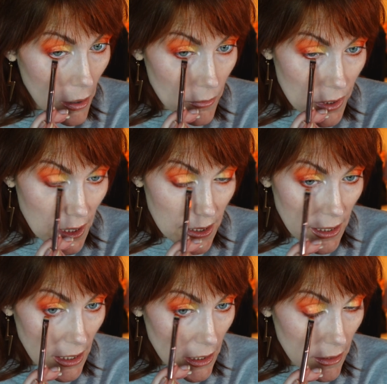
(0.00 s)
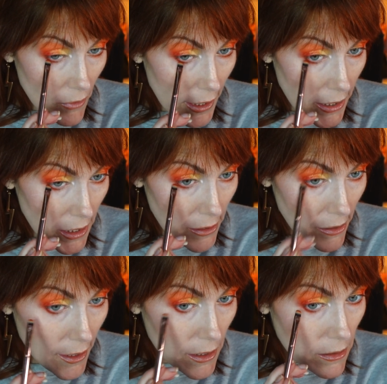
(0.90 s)
I'm just going to take it right
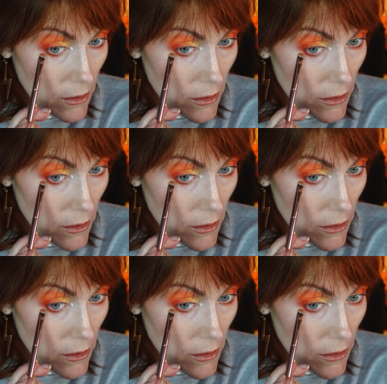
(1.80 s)
here and